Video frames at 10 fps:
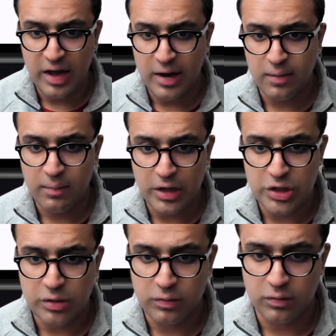
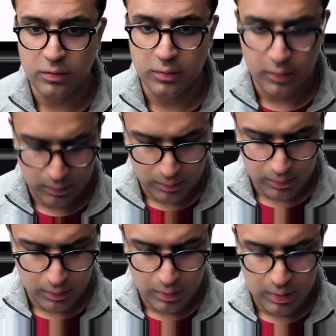animations,
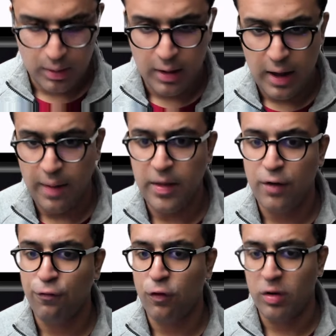and then
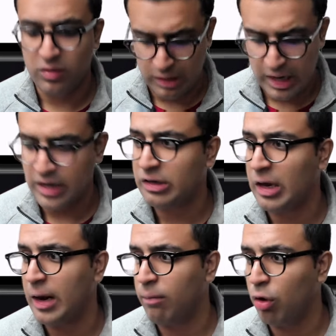forward slash,
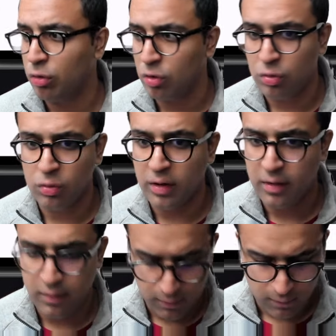and I'm going to do
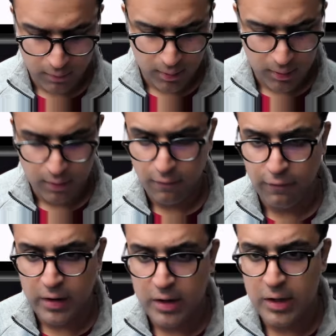
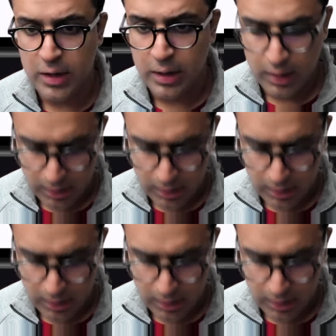confetti.json,